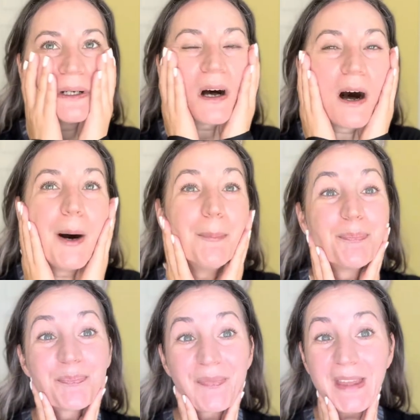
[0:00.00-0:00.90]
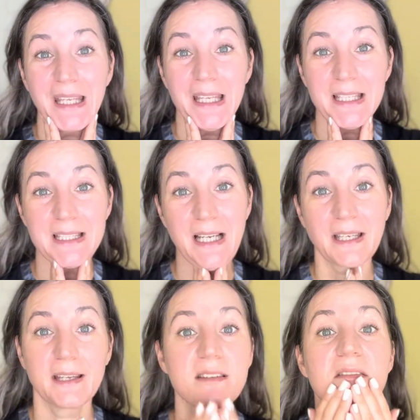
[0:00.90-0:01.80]
sun
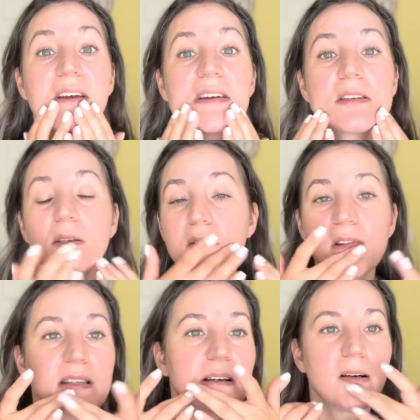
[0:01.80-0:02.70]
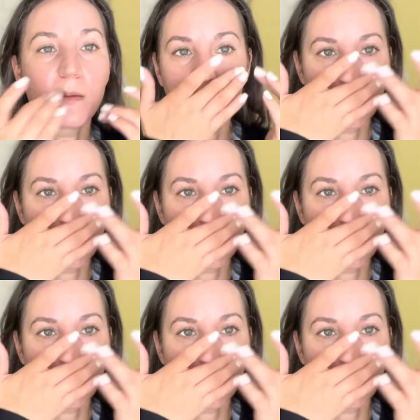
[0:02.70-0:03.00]
gets in there too. So